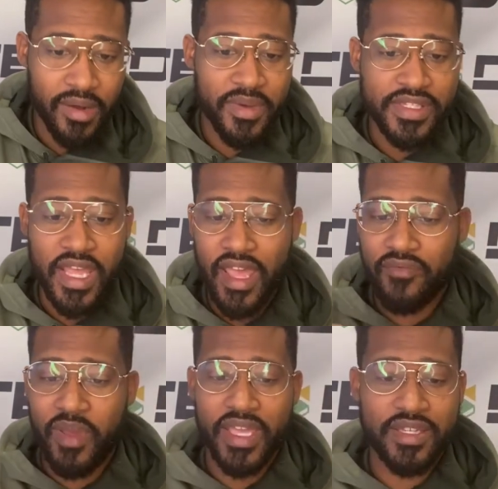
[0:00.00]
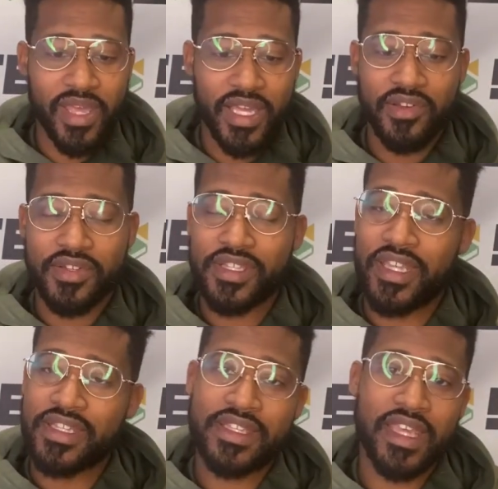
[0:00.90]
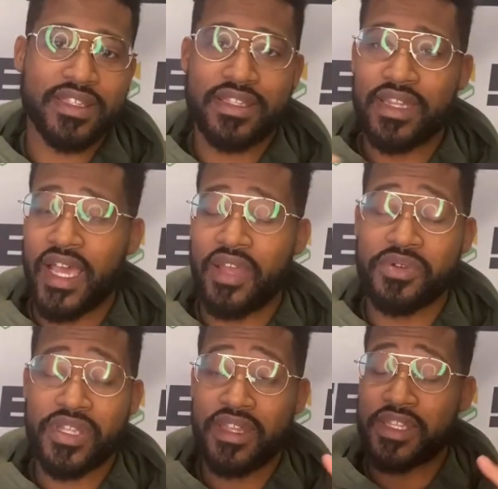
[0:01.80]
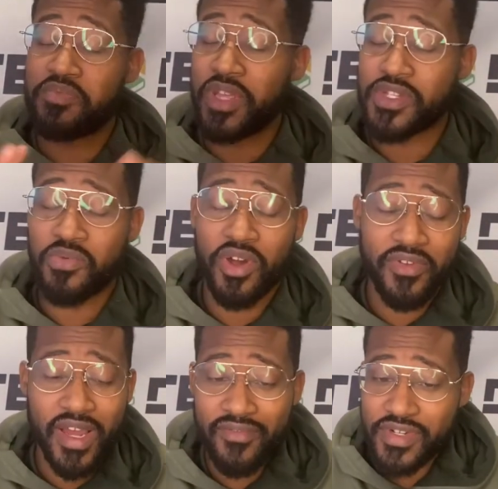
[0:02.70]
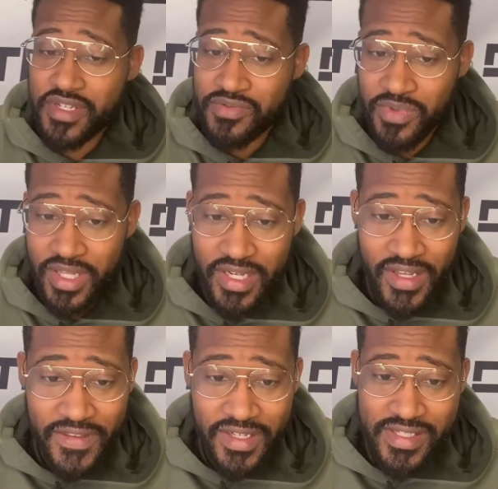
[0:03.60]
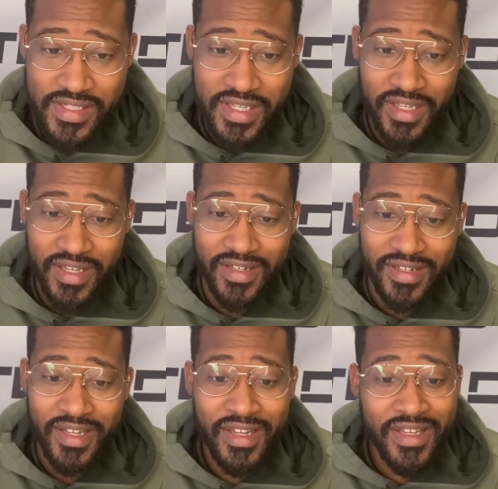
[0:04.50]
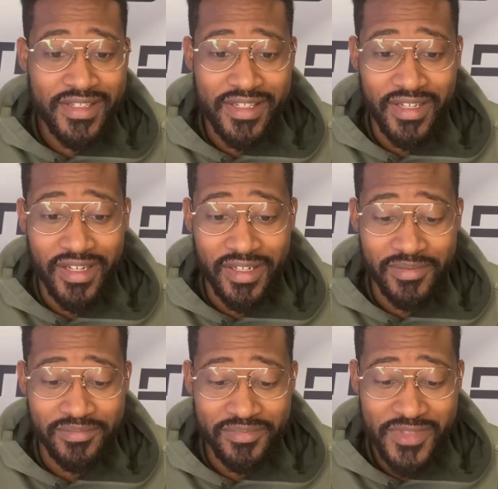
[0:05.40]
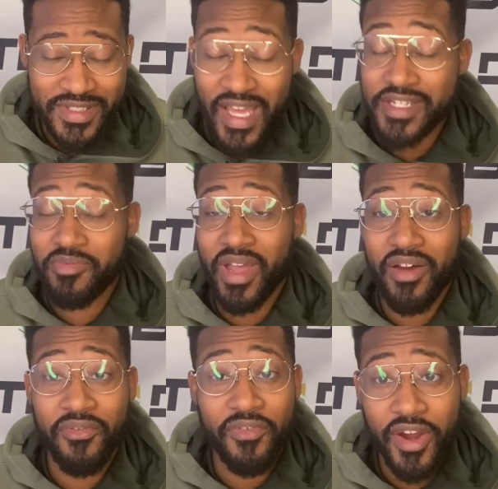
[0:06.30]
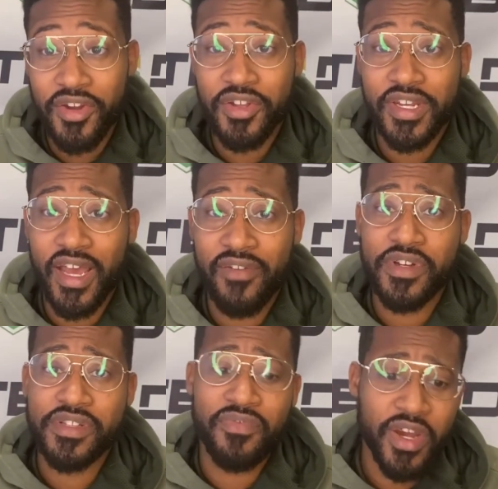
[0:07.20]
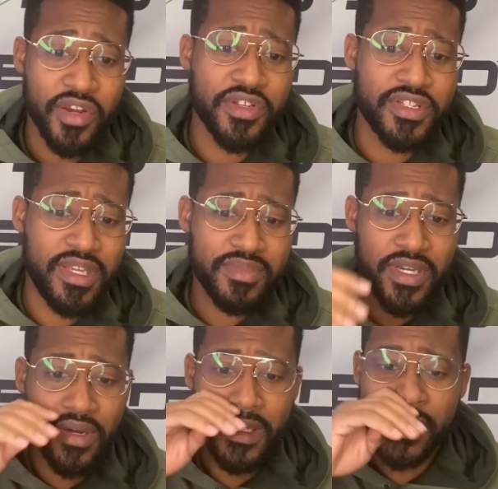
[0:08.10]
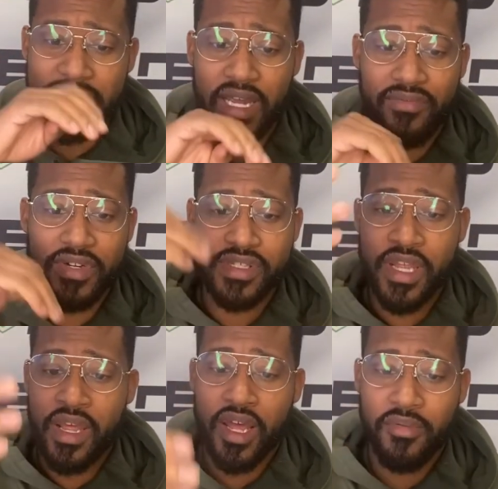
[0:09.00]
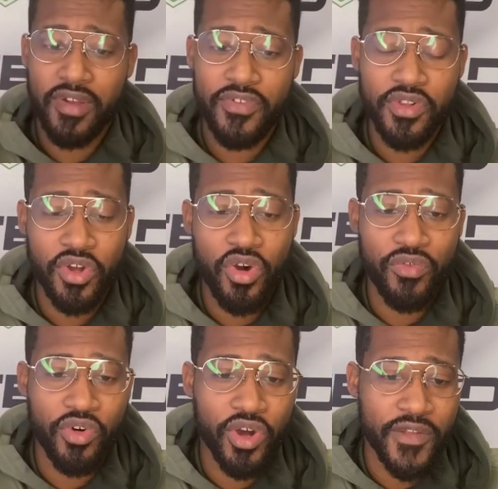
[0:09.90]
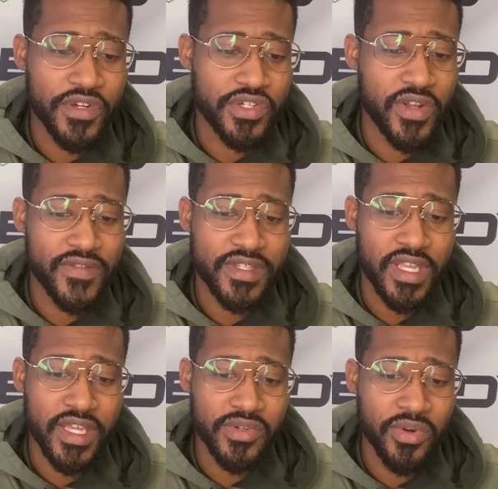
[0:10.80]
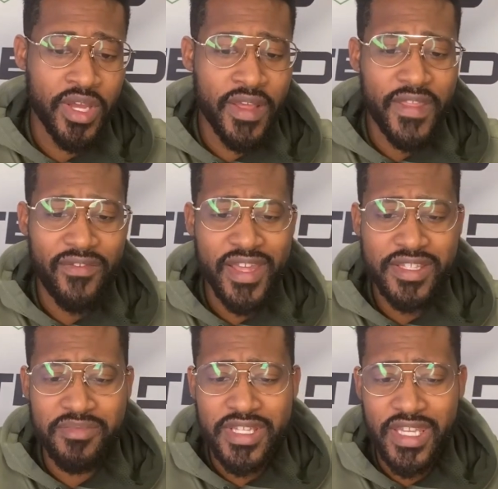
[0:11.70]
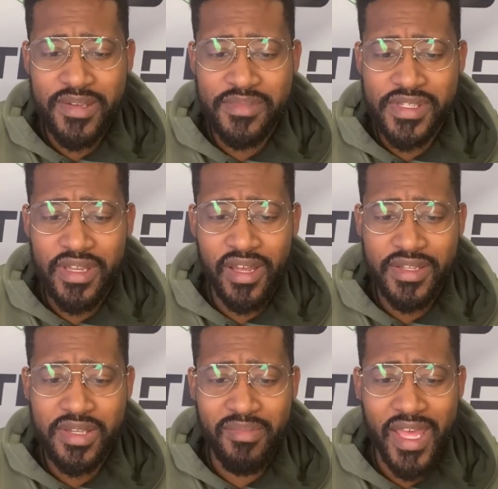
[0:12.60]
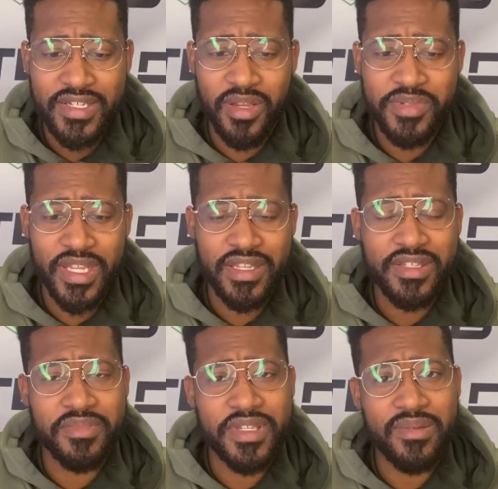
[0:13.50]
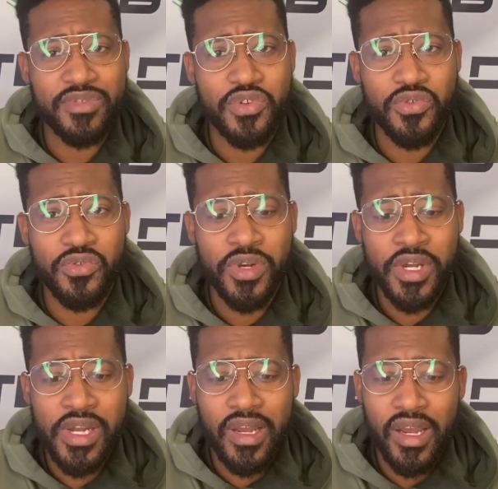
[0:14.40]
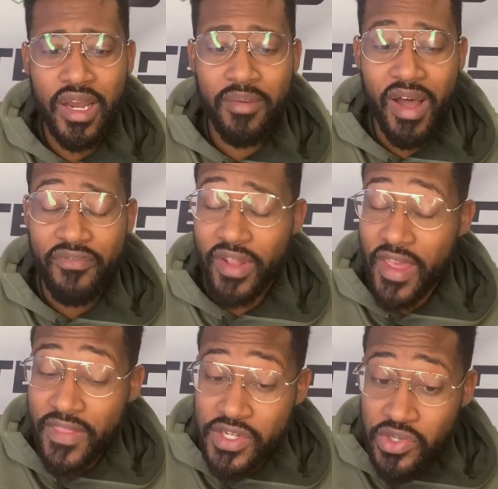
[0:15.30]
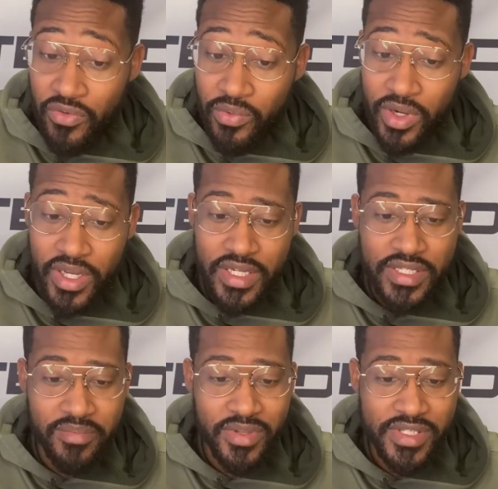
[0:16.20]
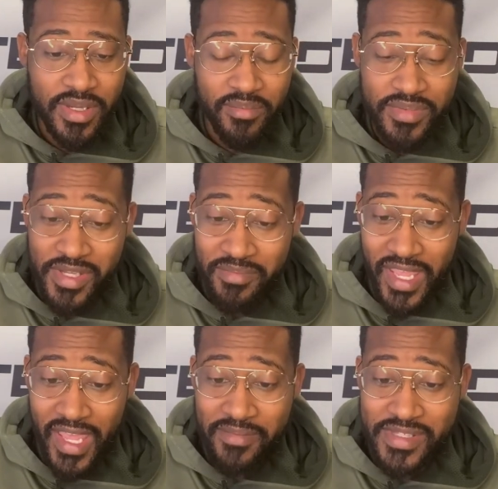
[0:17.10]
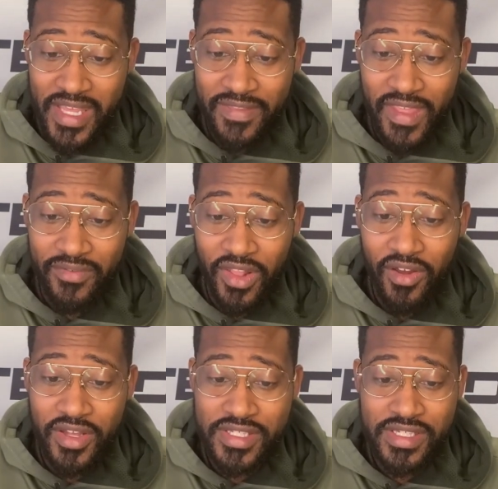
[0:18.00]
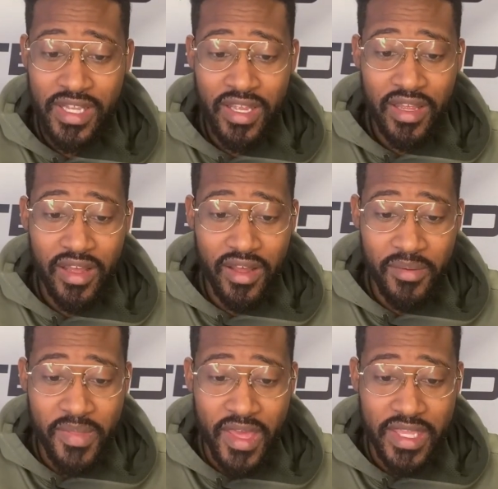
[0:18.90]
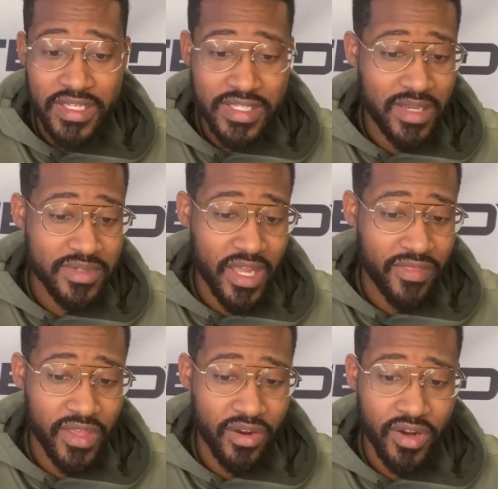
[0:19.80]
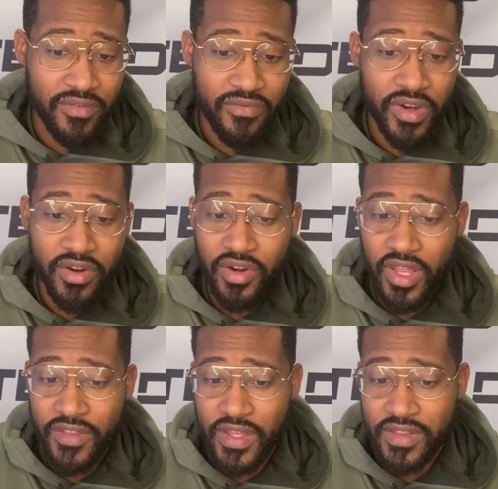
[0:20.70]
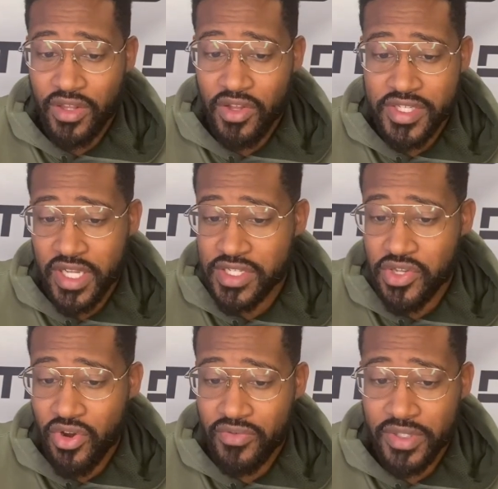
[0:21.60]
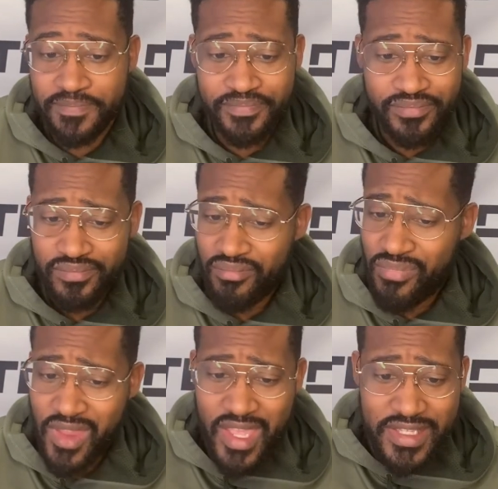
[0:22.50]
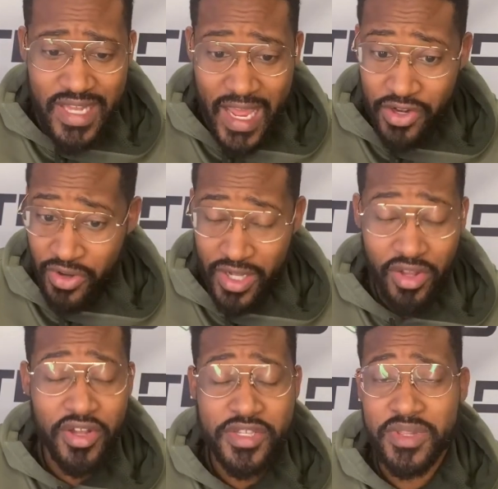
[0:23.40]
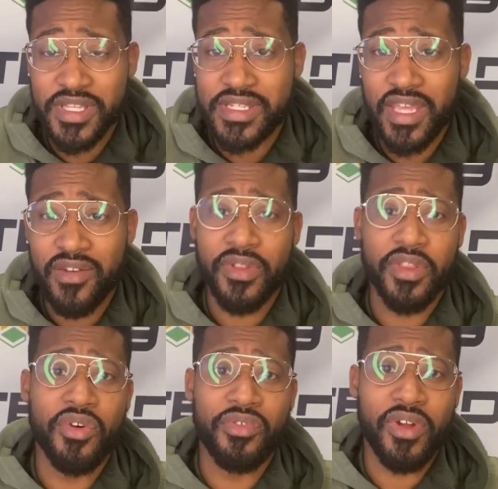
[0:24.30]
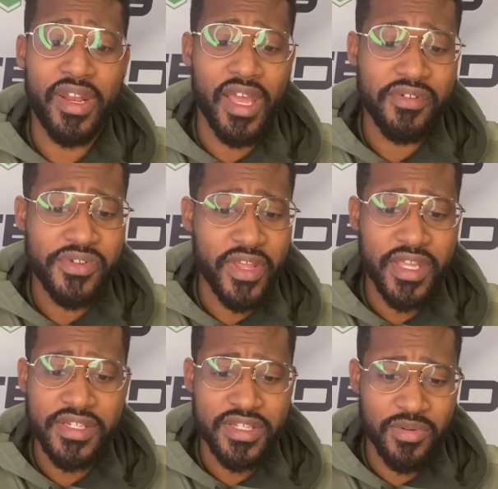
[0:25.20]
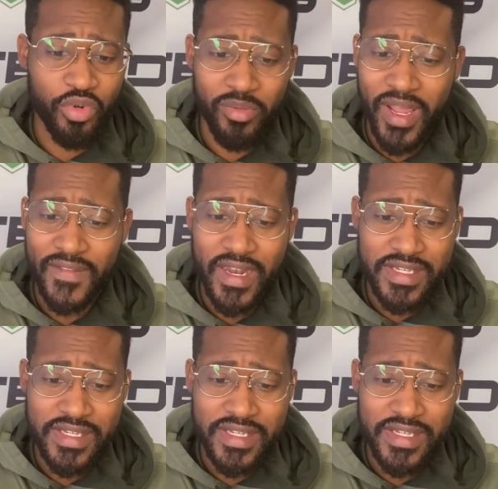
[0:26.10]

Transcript: as they have back-to-back losses against Texas and Iowa State. This Big 12 conference is really nothing to slouch about. Very good conference, very good teams here in this conference. And if you look overall at their strength of schedule, they've had some teams, some matchups against some teams who I felt like they should have won, and some games that they've lost against teams that I think are inferior. I think the loss against Nova is not a great loss with the state of Villanova right now. Until they get Justin Moore back, that